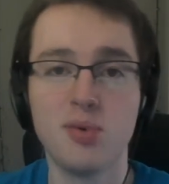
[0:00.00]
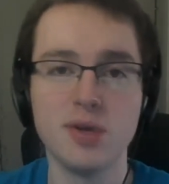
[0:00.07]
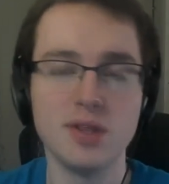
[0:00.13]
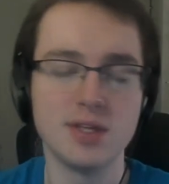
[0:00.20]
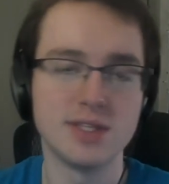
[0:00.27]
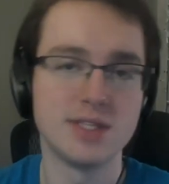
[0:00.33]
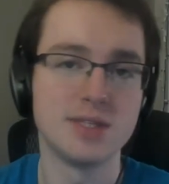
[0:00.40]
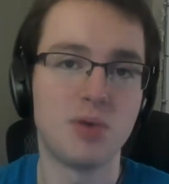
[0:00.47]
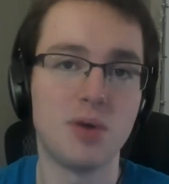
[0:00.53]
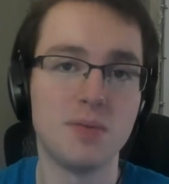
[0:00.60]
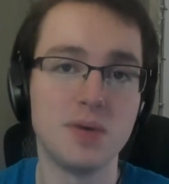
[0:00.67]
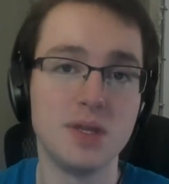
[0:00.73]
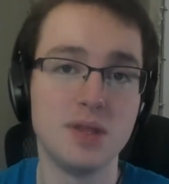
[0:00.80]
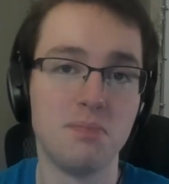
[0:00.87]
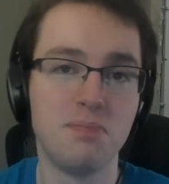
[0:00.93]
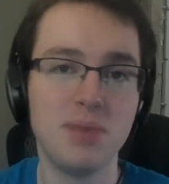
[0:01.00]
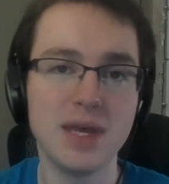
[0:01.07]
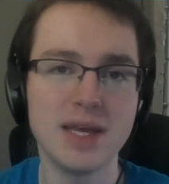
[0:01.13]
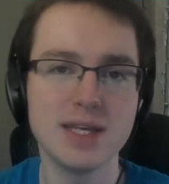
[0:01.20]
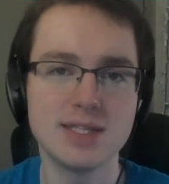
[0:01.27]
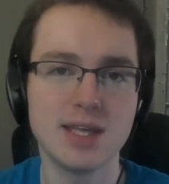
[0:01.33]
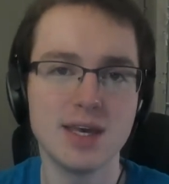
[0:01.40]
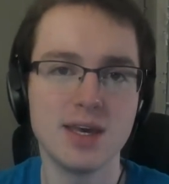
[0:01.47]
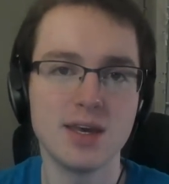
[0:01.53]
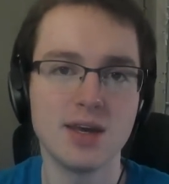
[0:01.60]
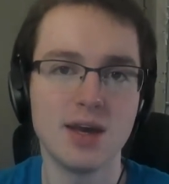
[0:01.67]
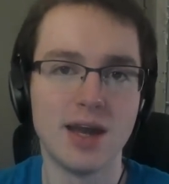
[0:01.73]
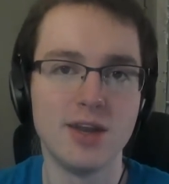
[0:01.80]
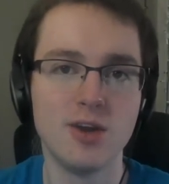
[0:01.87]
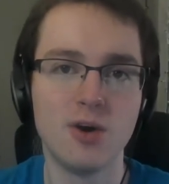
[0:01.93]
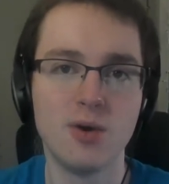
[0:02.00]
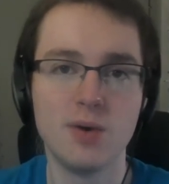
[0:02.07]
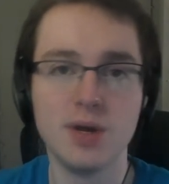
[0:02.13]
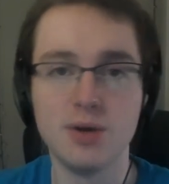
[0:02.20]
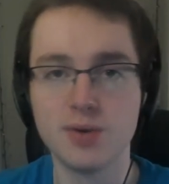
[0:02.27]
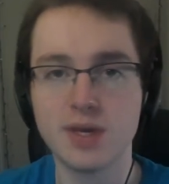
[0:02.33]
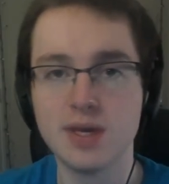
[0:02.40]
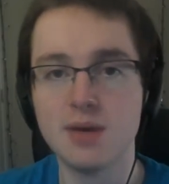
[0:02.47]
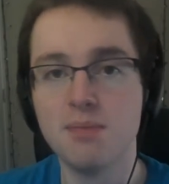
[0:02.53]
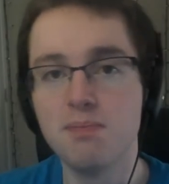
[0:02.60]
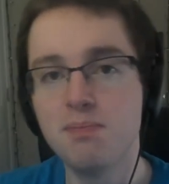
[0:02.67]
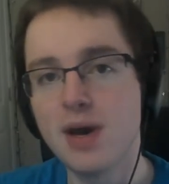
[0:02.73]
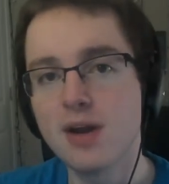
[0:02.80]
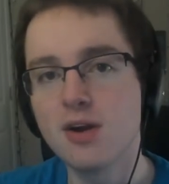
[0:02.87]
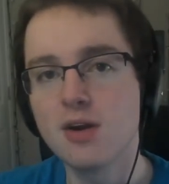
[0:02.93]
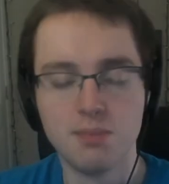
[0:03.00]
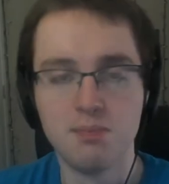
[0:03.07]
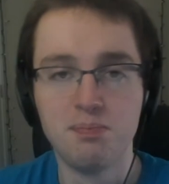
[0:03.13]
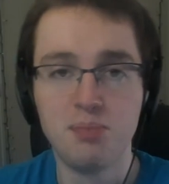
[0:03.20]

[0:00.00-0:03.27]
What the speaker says: this is probably the biggest thing. I know it will get better,